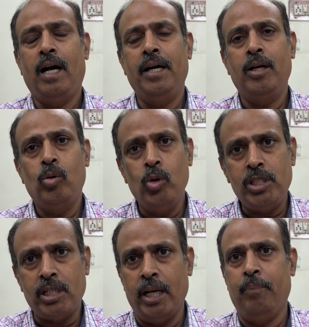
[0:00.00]
and a good
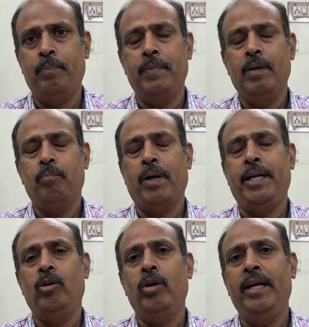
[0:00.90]
sleep,
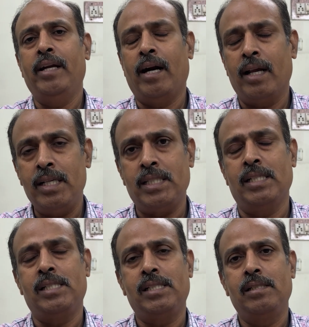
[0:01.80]
particularly in
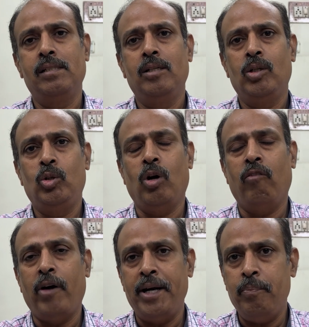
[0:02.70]
adolescence, to
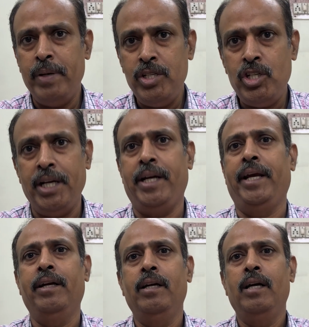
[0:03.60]
avoid binge
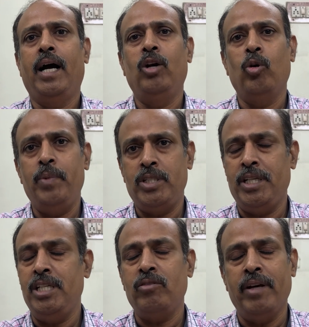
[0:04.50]
eating and
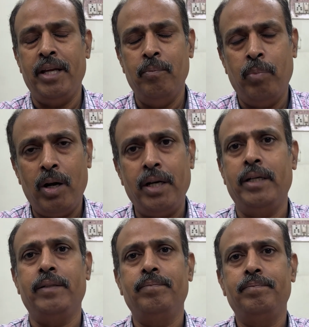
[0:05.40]
obesity is very important.